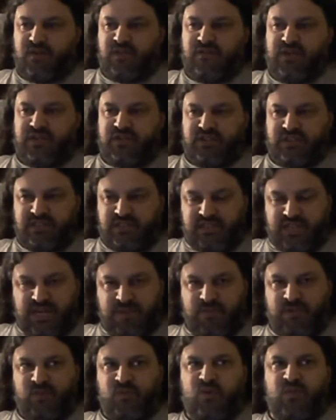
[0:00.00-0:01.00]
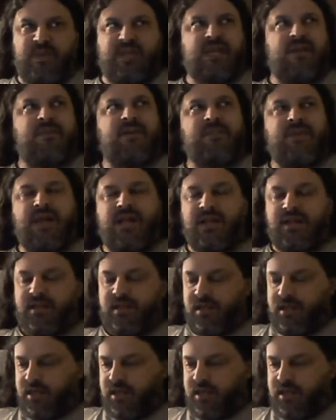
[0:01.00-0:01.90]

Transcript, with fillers: Adventures in the Library will be coming back